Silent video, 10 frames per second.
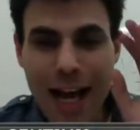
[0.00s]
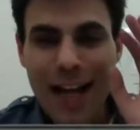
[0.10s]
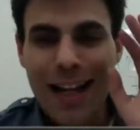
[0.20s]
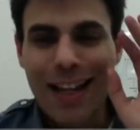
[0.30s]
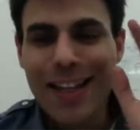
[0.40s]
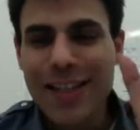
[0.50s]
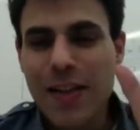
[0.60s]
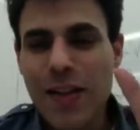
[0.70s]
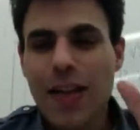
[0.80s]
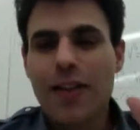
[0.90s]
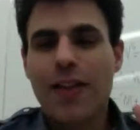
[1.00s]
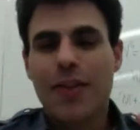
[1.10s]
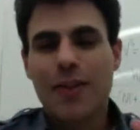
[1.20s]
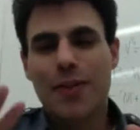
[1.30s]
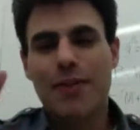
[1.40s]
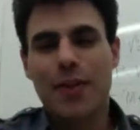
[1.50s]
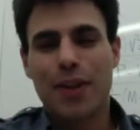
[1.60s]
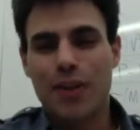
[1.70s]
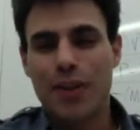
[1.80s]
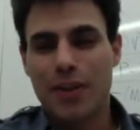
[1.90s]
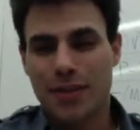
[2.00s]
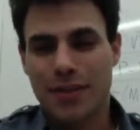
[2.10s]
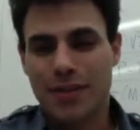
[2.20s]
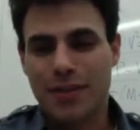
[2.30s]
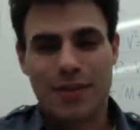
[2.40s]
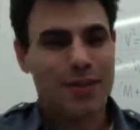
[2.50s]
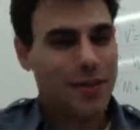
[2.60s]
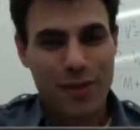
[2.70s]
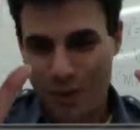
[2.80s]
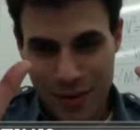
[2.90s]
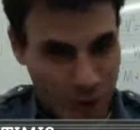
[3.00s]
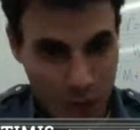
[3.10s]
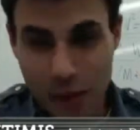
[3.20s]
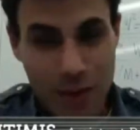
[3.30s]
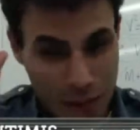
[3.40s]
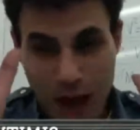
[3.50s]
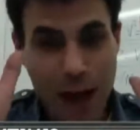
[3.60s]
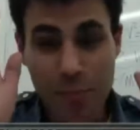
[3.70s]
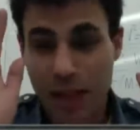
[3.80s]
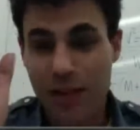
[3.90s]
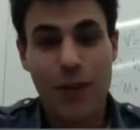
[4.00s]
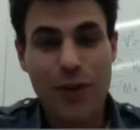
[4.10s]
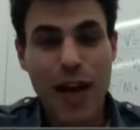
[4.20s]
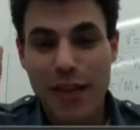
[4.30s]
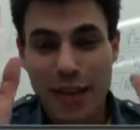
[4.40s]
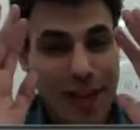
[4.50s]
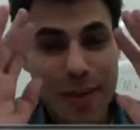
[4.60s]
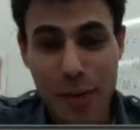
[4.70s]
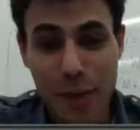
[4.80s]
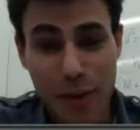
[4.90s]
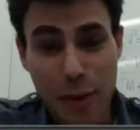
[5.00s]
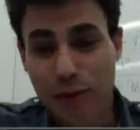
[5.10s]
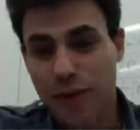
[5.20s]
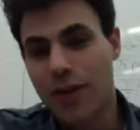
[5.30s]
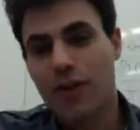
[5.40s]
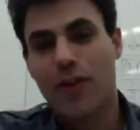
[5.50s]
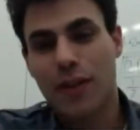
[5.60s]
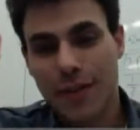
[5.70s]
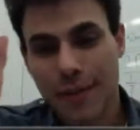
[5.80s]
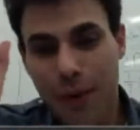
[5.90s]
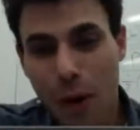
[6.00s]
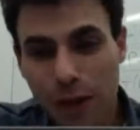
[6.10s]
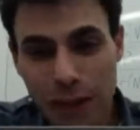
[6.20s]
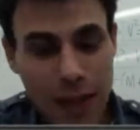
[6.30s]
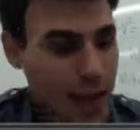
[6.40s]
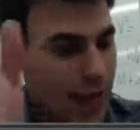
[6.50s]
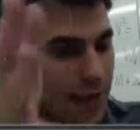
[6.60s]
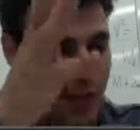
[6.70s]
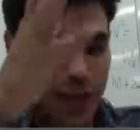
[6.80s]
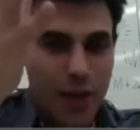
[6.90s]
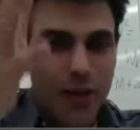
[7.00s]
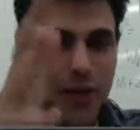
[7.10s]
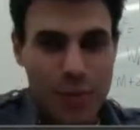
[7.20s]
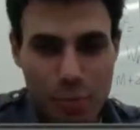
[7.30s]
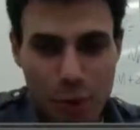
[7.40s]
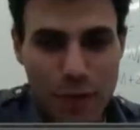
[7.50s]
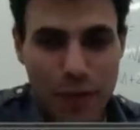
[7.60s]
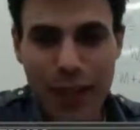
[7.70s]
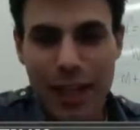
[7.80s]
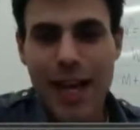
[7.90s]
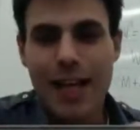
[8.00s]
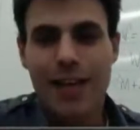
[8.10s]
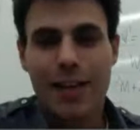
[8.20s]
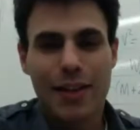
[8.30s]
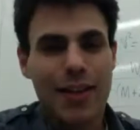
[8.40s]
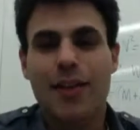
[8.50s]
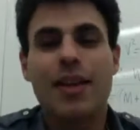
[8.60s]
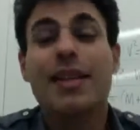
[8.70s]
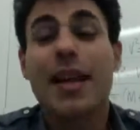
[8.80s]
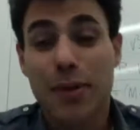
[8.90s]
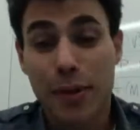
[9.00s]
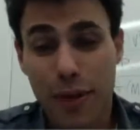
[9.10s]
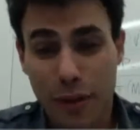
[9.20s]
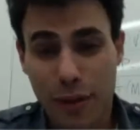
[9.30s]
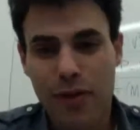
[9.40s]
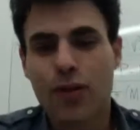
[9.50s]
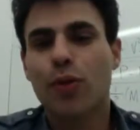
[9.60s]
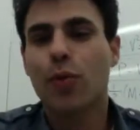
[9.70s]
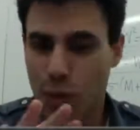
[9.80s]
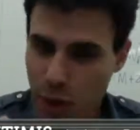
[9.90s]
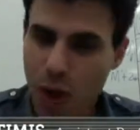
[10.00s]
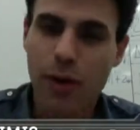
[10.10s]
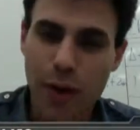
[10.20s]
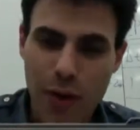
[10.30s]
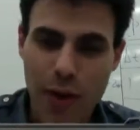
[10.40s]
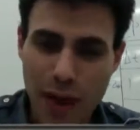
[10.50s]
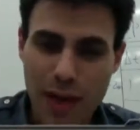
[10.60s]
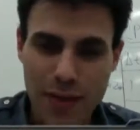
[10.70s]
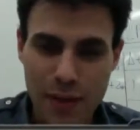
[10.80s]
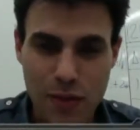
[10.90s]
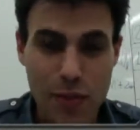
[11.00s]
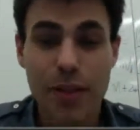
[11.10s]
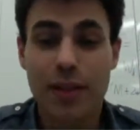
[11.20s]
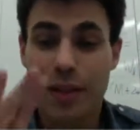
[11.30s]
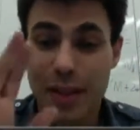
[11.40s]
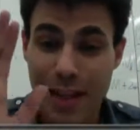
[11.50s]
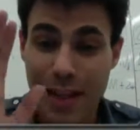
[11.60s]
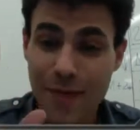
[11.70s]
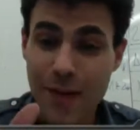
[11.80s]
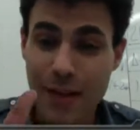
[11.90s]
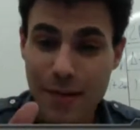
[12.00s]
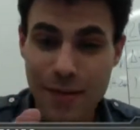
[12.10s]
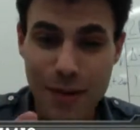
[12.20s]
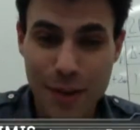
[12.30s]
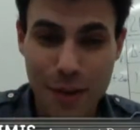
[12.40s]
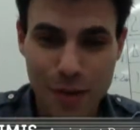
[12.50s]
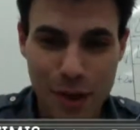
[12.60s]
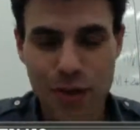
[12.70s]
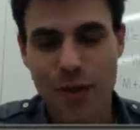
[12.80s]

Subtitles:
Let's think that there's no friction, okay? I'm giving you that. There's absolutely no friction. This vault is sitting on this perfect gliding thing. There's absolutely no friction, which we all know that that's not true. But even if there's no friction,